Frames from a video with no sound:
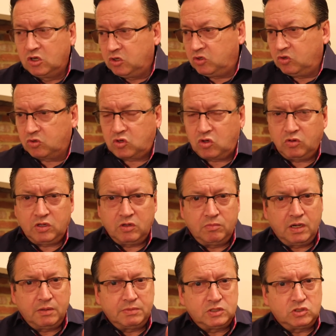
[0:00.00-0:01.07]
you
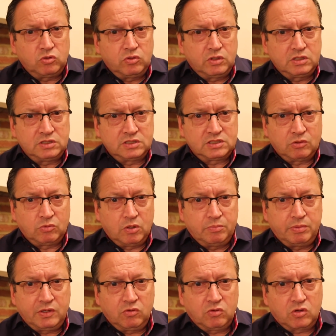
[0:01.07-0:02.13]
might be talking to someone,
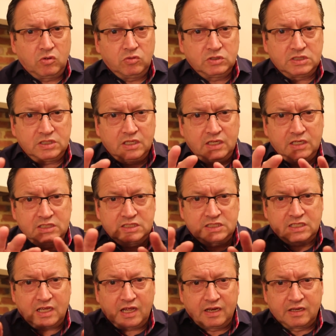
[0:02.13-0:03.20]
but you're constantly
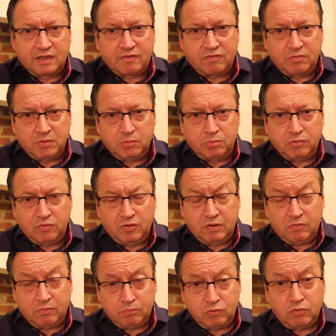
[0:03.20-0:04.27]
scanning from your
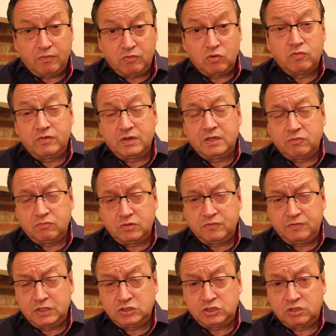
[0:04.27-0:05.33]
peripheral
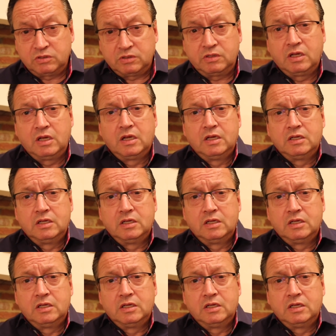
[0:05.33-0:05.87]
vision